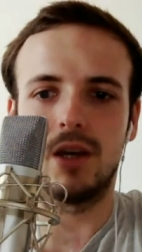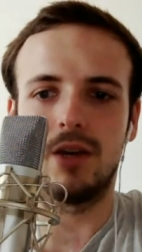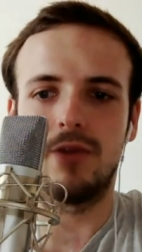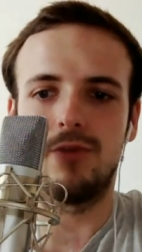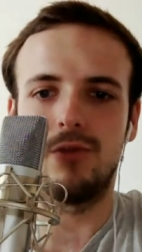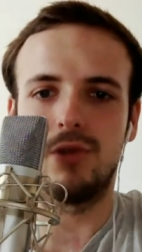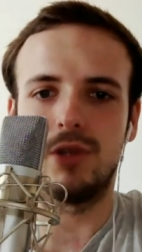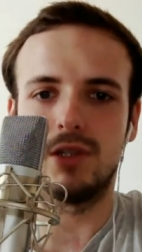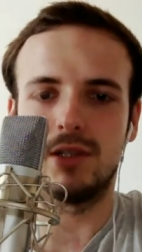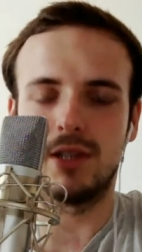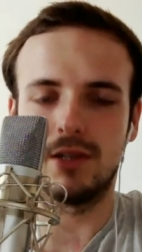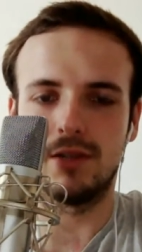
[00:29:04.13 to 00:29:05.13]
for the
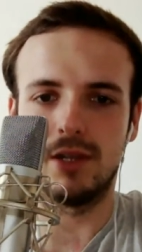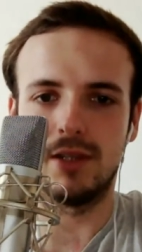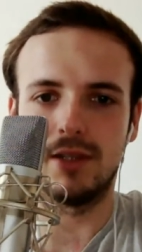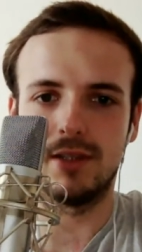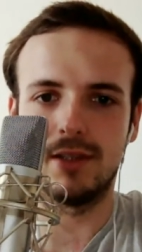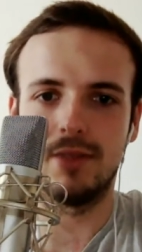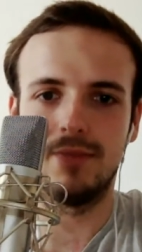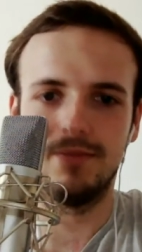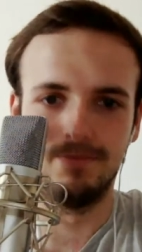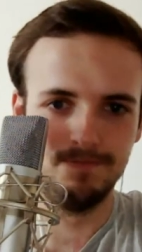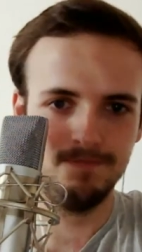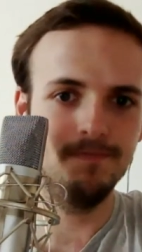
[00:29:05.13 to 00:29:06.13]
Send to Done system,
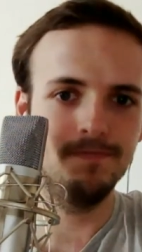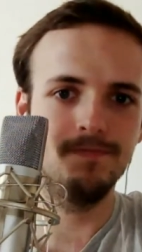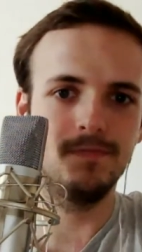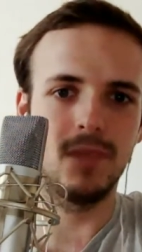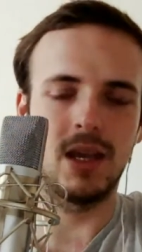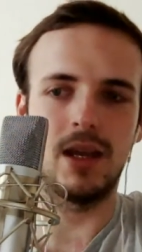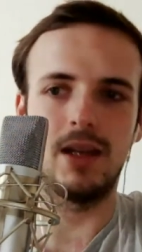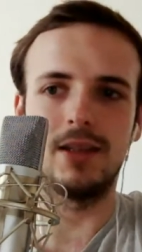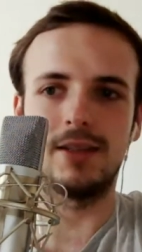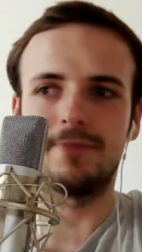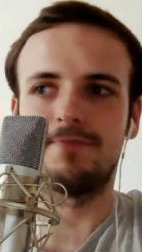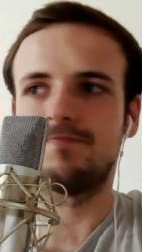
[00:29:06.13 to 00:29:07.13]

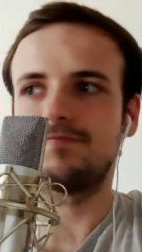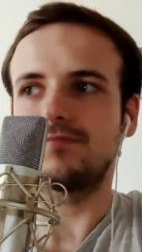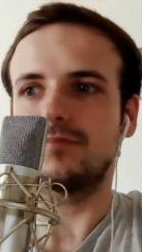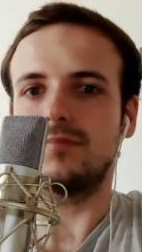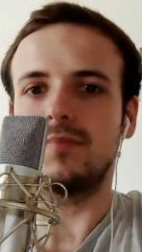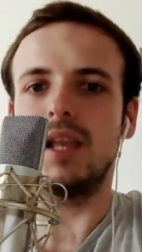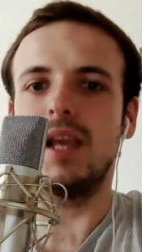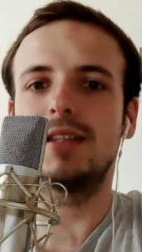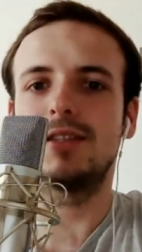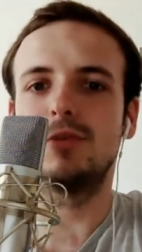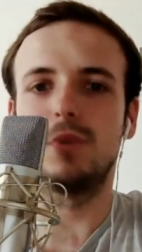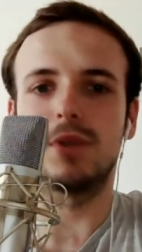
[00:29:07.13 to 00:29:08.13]
and
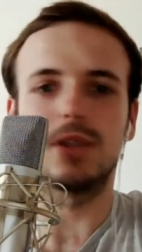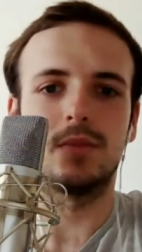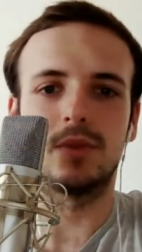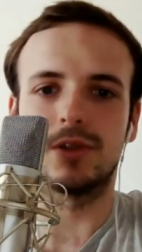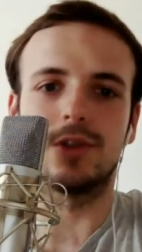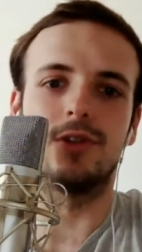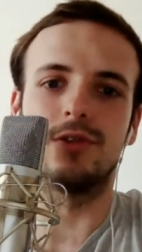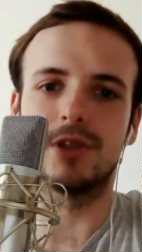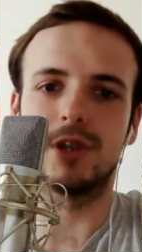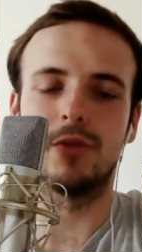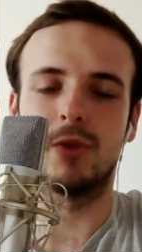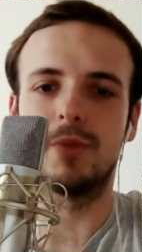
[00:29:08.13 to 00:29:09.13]
it's super simple to do.
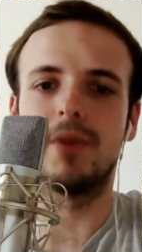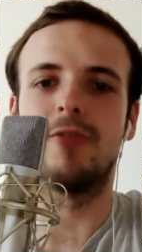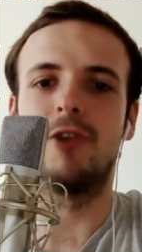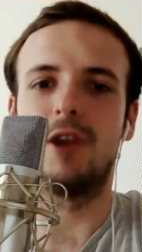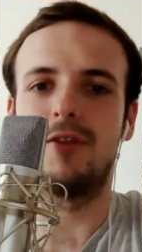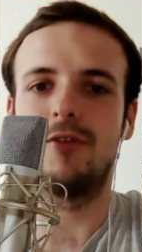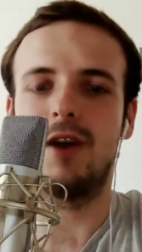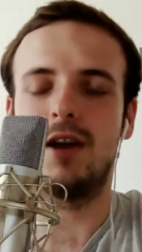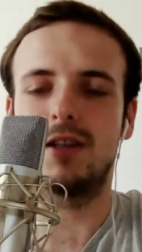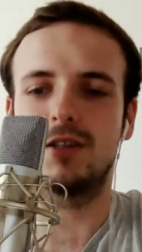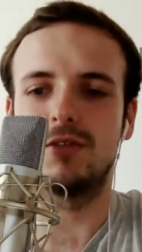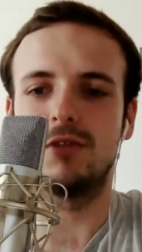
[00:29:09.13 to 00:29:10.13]
So it would be really
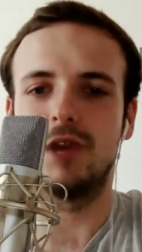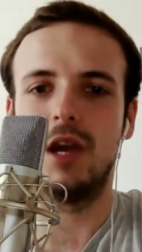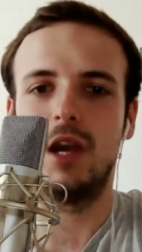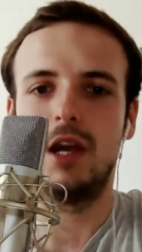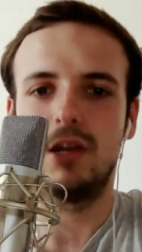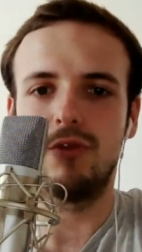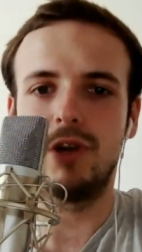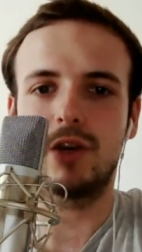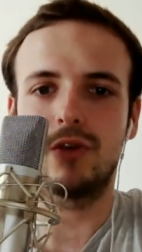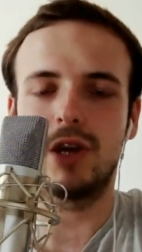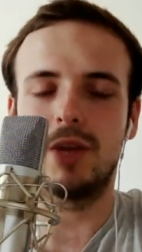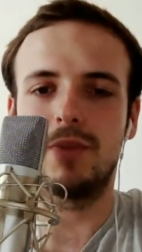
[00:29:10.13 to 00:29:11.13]
fast to
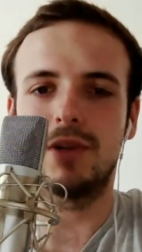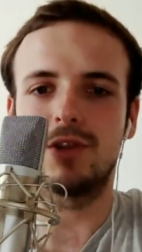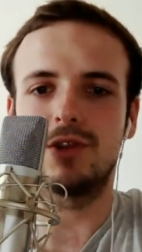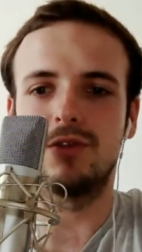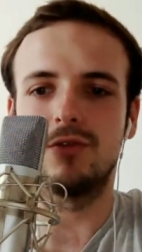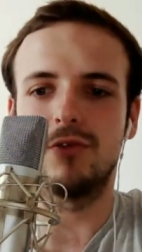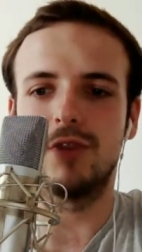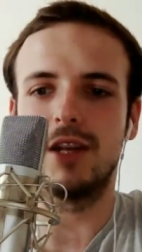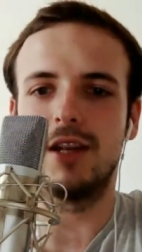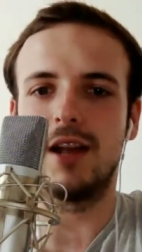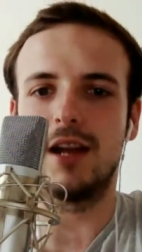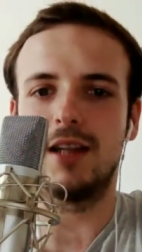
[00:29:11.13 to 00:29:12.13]
recreate, but to do it really
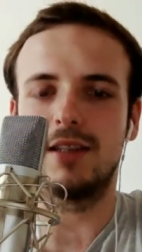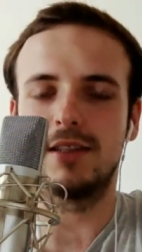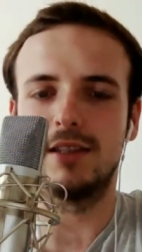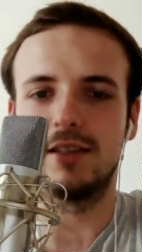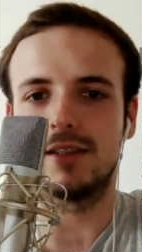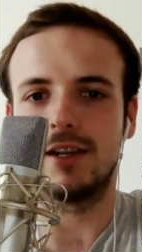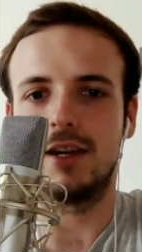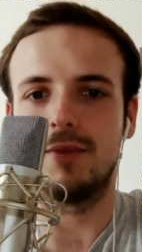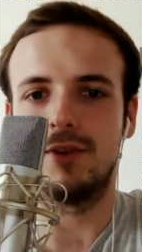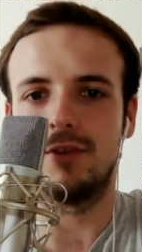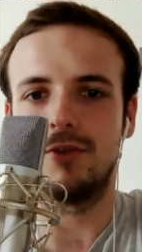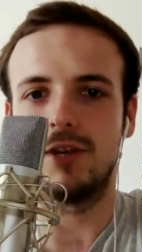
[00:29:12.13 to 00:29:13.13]
nice this time,
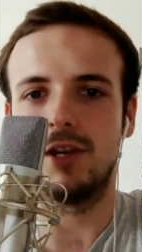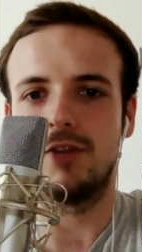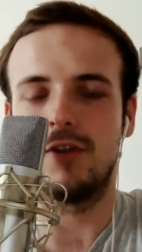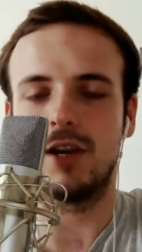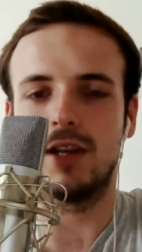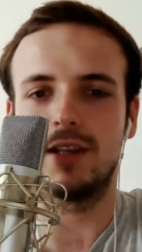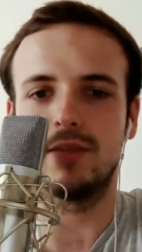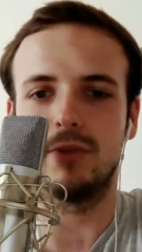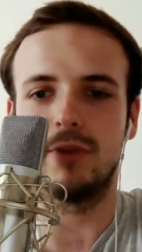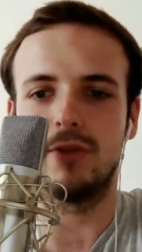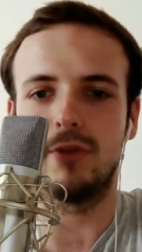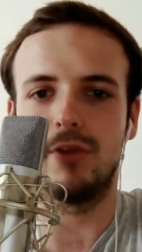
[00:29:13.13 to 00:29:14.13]
really right
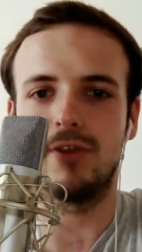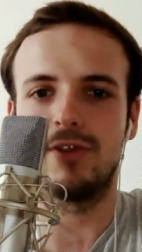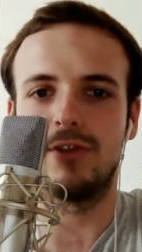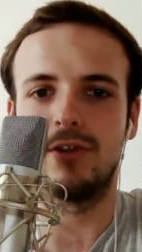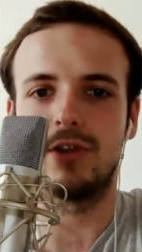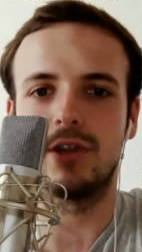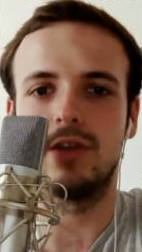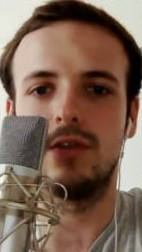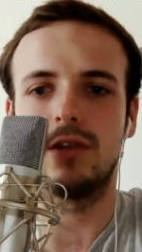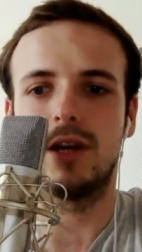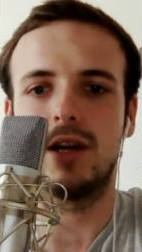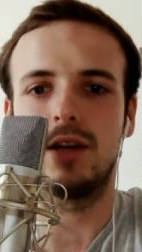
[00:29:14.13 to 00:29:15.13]
with sync and
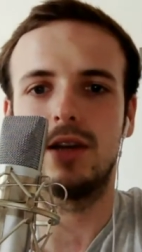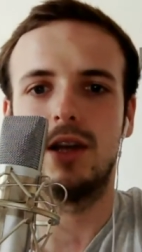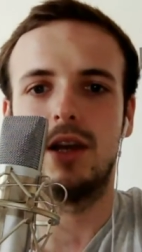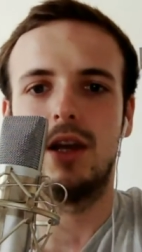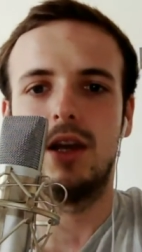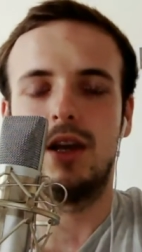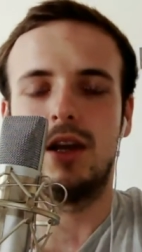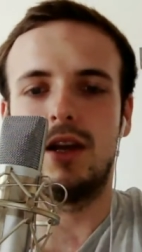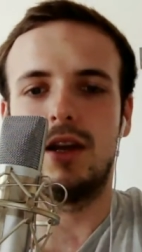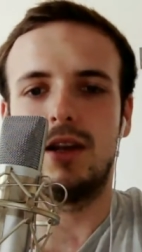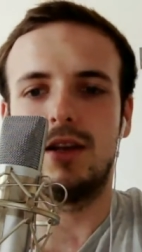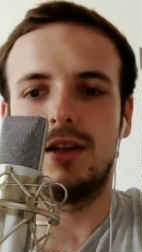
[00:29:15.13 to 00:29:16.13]
all that.
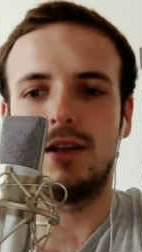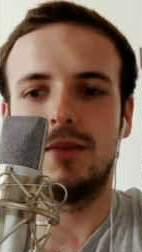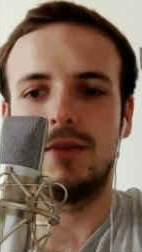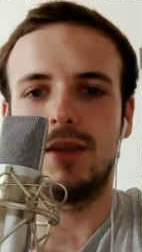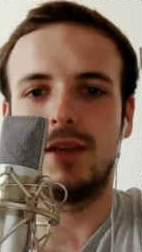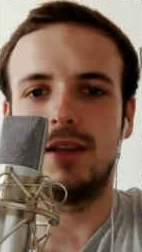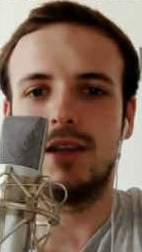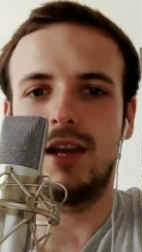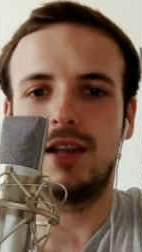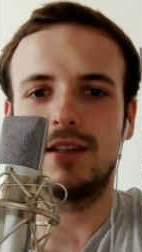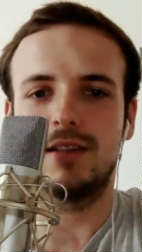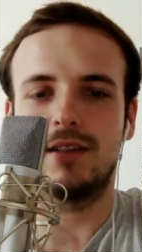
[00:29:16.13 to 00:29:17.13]
And he
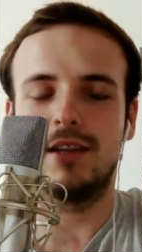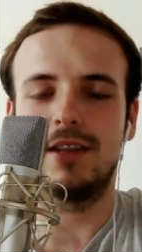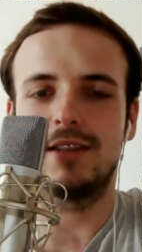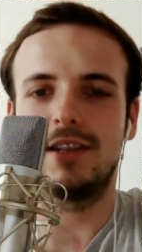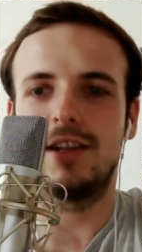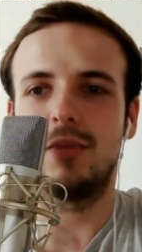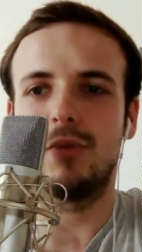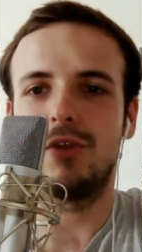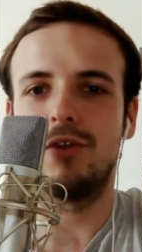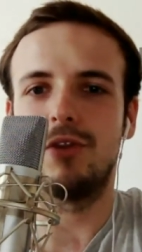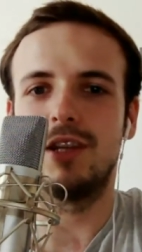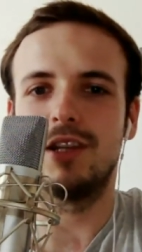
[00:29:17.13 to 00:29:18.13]
has done it with
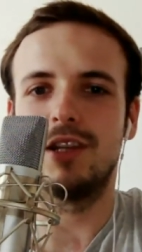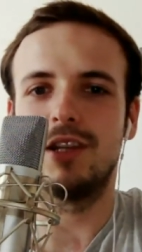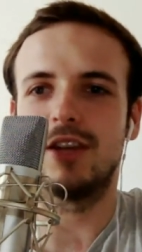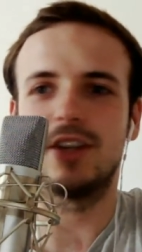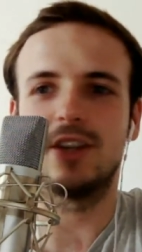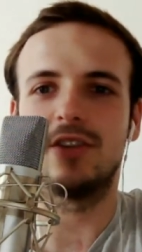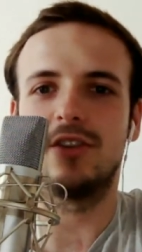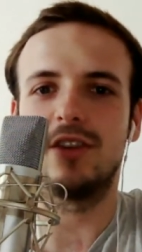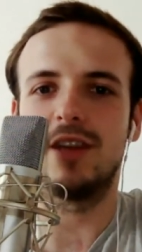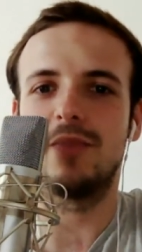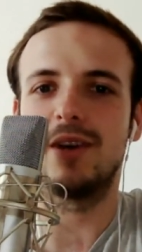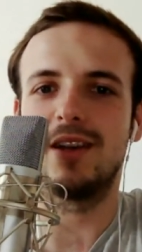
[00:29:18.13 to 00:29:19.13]
hoodie integration and all
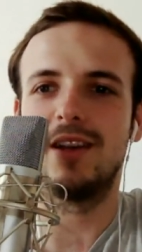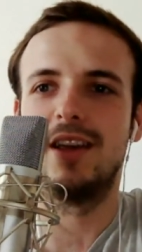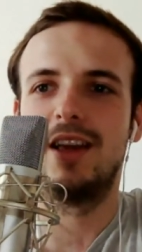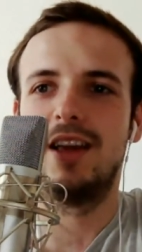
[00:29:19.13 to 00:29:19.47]
that. But